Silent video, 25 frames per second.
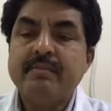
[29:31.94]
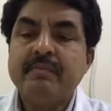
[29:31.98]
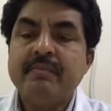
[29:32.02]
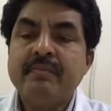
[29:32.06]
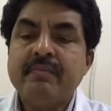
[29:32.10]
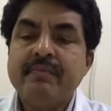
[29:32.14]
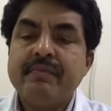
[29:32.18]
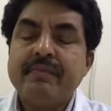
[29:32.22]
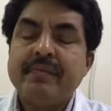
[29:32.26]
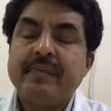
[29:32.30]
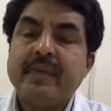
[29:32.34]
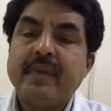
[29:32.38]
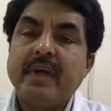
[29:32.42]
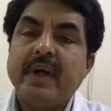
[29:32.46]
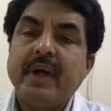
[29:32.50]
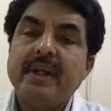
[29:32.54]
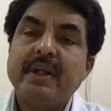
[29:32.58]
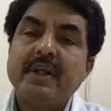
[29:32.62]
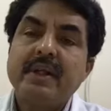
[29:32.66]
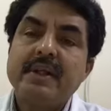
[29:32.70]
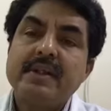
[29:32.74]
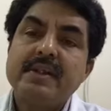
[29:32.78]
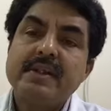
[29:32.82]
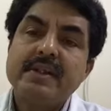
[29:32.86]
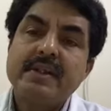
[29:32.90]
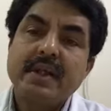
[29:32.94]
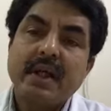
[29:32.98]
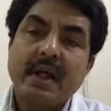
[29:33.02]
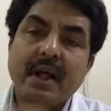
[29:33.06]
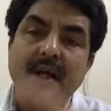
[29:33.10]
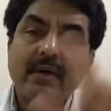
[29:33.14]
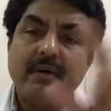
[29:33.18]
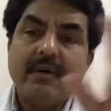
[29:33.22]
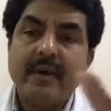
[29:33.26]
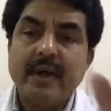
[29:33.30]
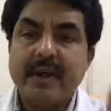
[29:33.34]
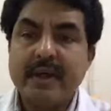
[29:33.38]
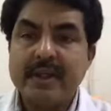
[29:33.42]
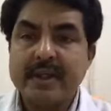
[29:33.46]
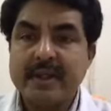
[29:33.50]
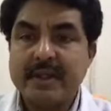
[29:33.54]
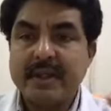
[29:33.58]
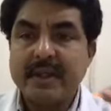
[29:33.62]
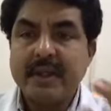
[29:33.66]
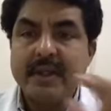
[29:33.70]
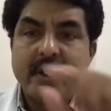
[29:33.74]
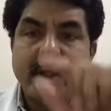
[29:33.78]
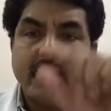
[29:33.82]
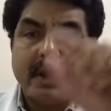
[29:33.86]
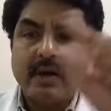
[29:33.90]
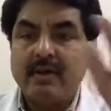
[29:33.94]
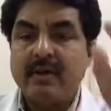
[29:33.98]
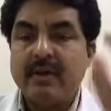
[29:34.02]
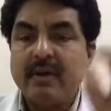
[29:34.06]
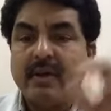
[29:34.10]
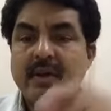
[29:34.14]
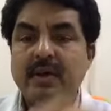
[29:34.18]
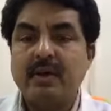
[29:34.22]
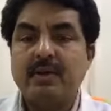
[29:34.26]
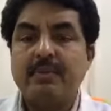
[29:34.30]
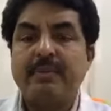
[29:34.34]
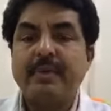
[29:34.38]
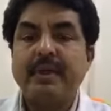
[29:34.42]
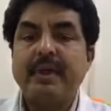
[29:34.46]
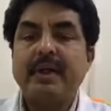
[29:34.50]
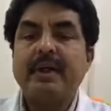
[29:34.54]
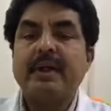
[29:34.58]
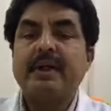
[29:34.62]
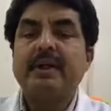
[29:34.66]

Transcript: And the surrounding skin around the opening.